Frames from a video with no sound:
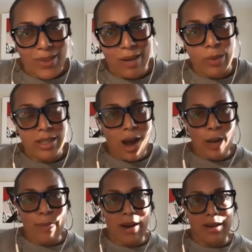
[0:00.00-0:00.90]
Like, we talk
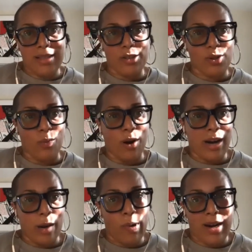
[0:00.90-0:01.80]
about essential
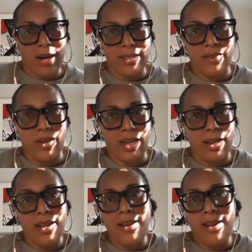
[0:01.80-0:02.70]
work and productivity.